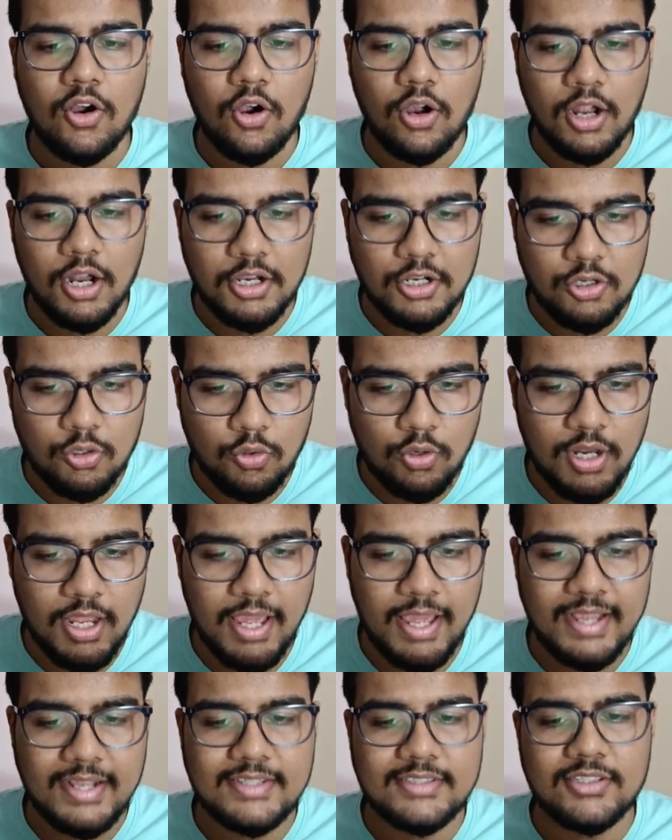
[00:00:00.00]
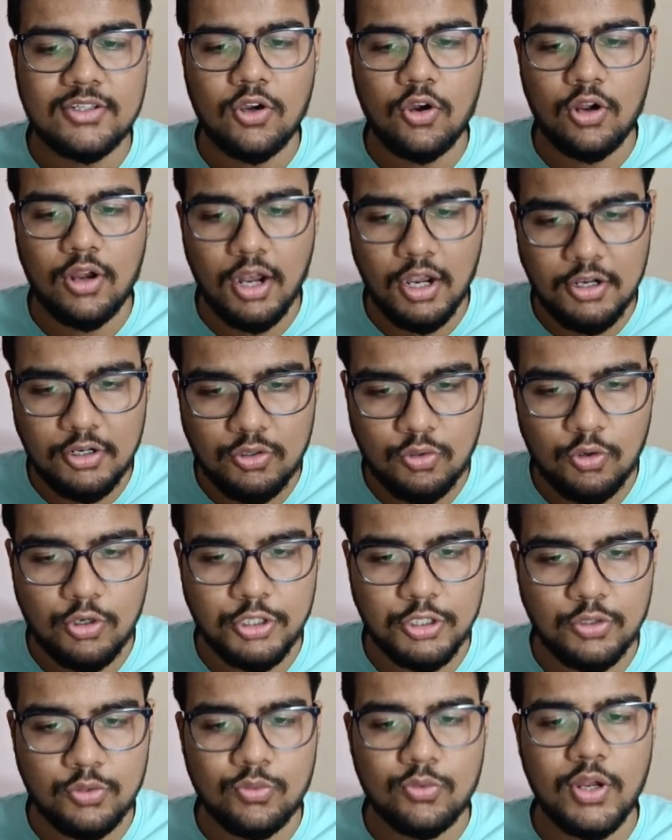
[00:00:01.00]
or Control X or
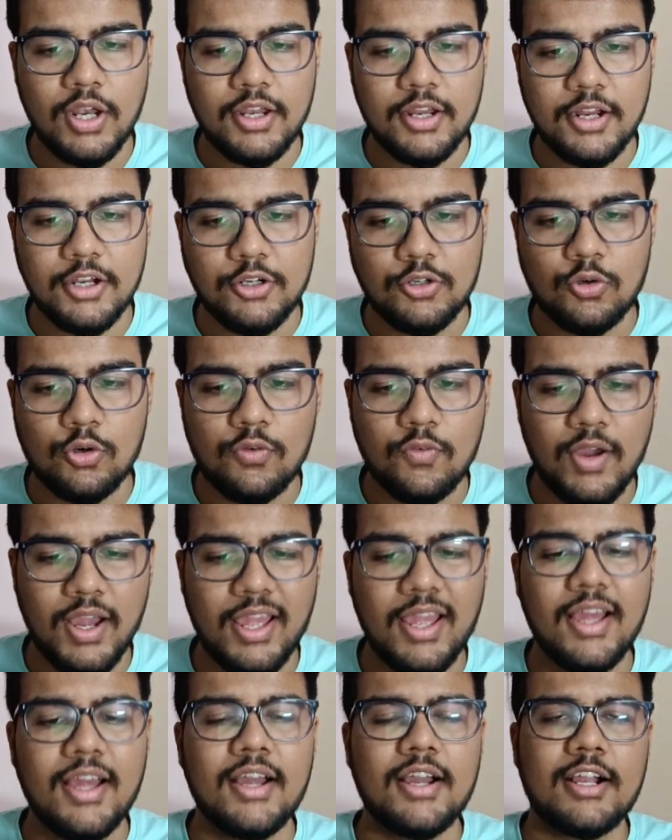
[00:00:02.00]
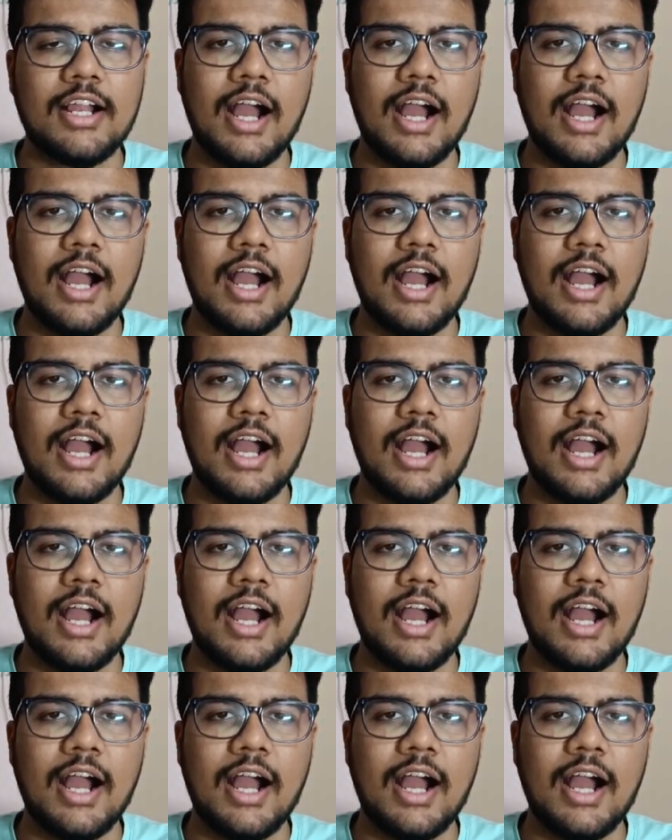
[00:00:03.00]
Control U and Control Y?